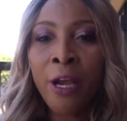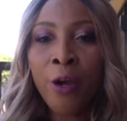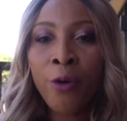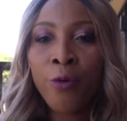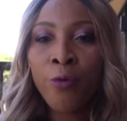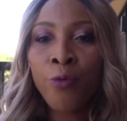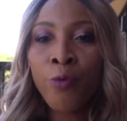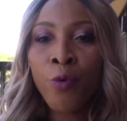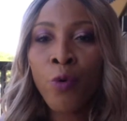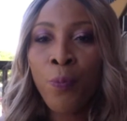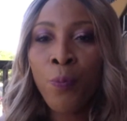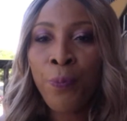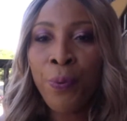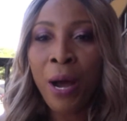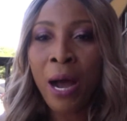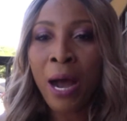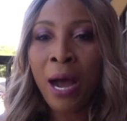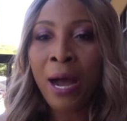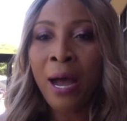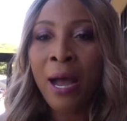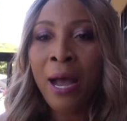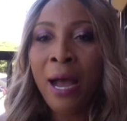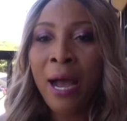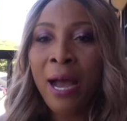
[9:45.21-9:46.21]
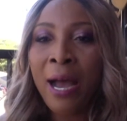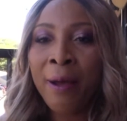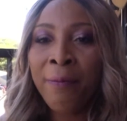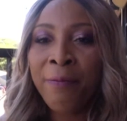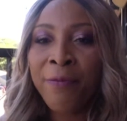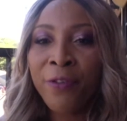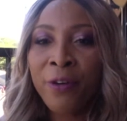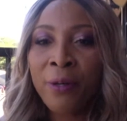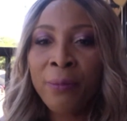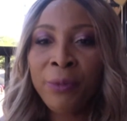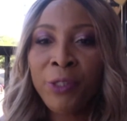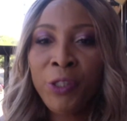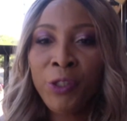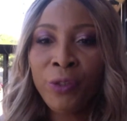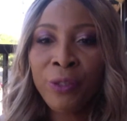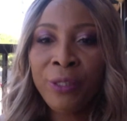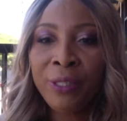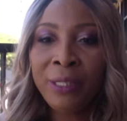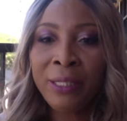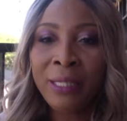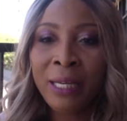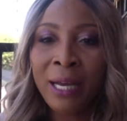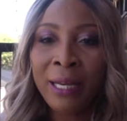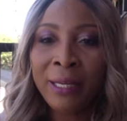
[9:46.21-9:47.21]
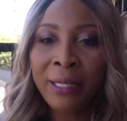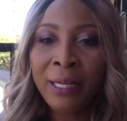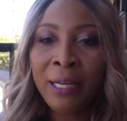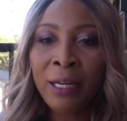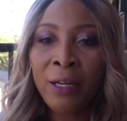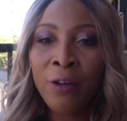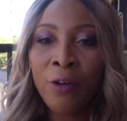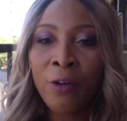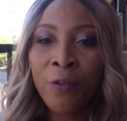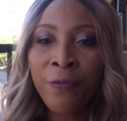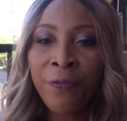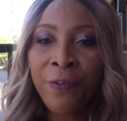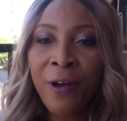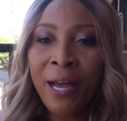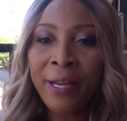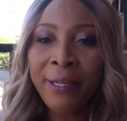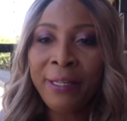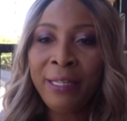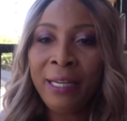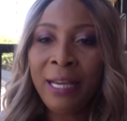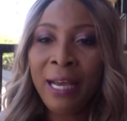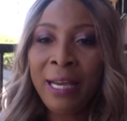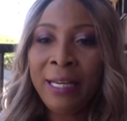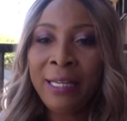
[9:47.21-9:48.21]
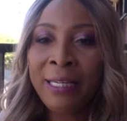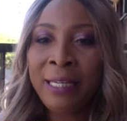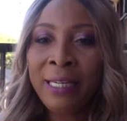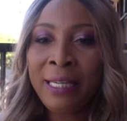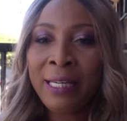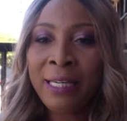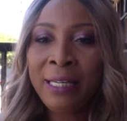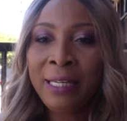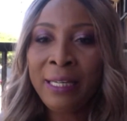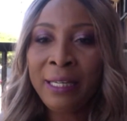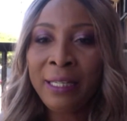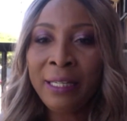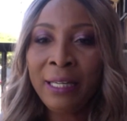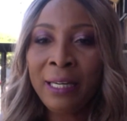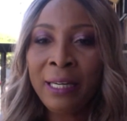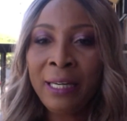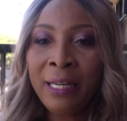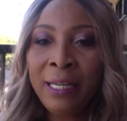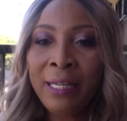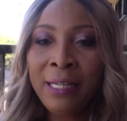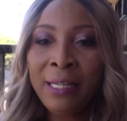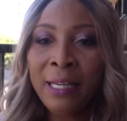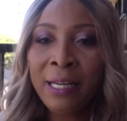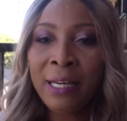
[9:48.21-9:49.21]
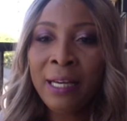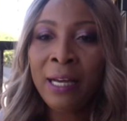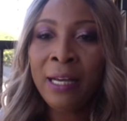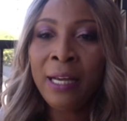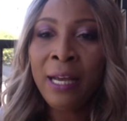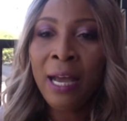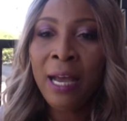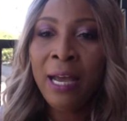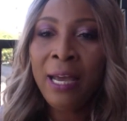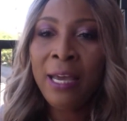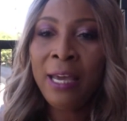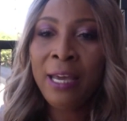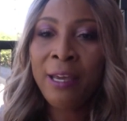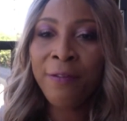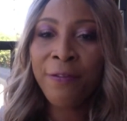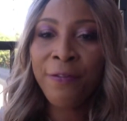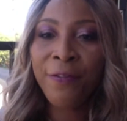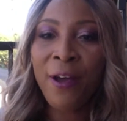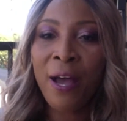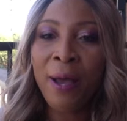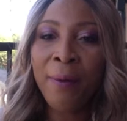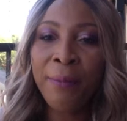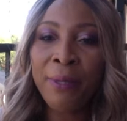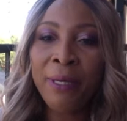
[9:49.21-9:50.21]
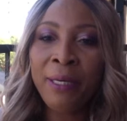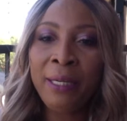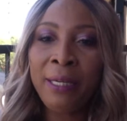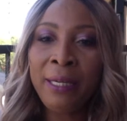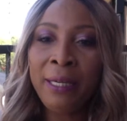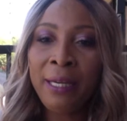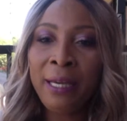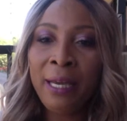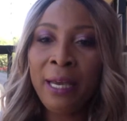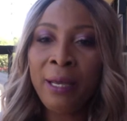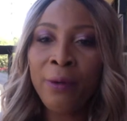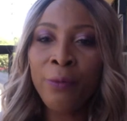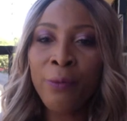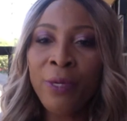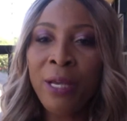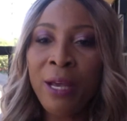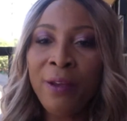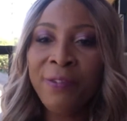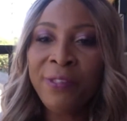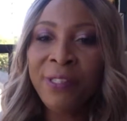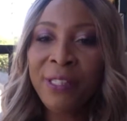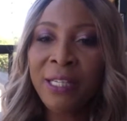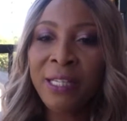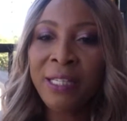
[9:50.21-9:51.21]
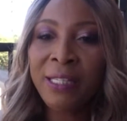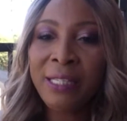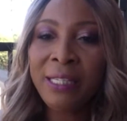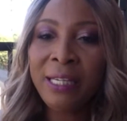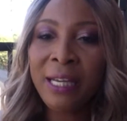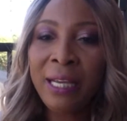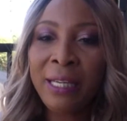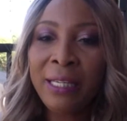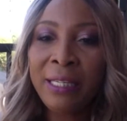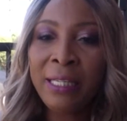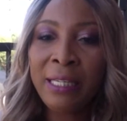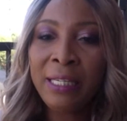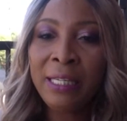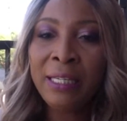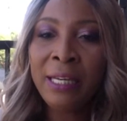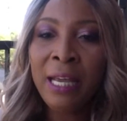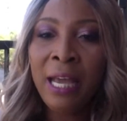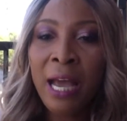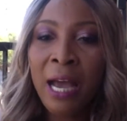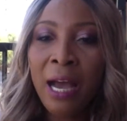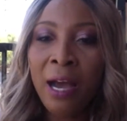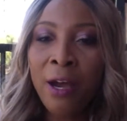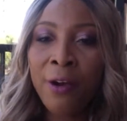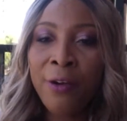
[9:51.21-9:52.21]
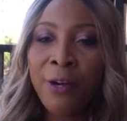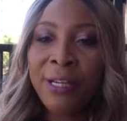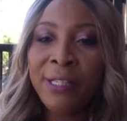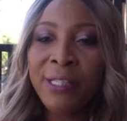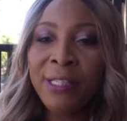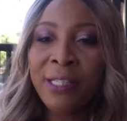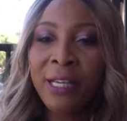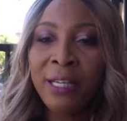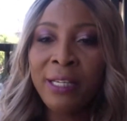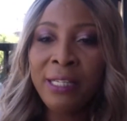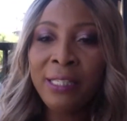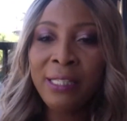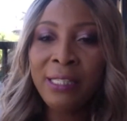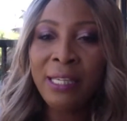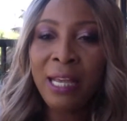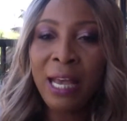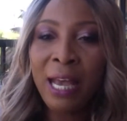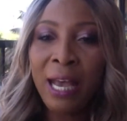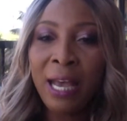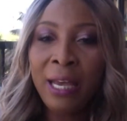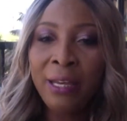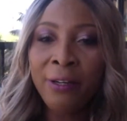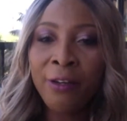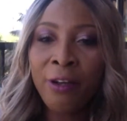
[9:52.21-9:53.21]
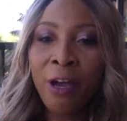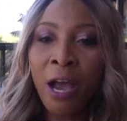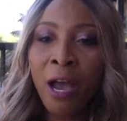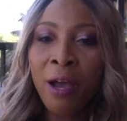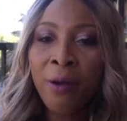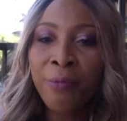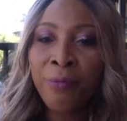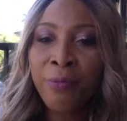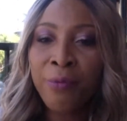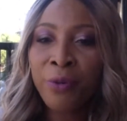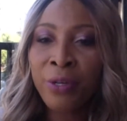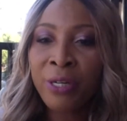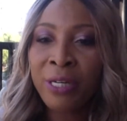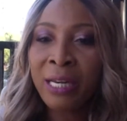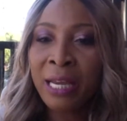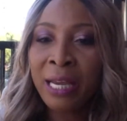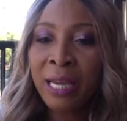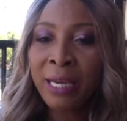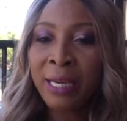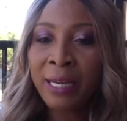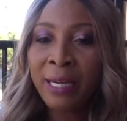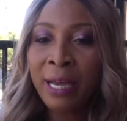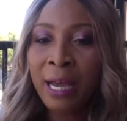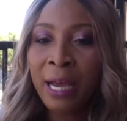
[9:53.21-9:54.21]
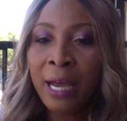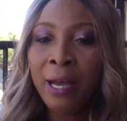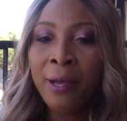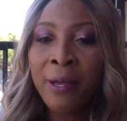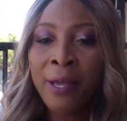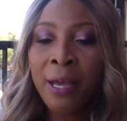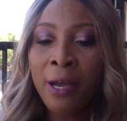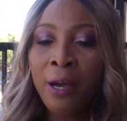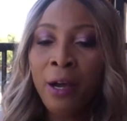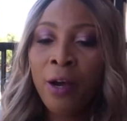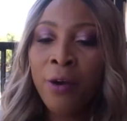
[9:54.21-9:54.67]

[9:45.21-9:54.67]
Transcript: Rupa, I'm from Trinidad. Hello, Fadi, I need it. Linda, hey, family. And we have Cynthia, I need. All right, Sunnyside, um, Grenada.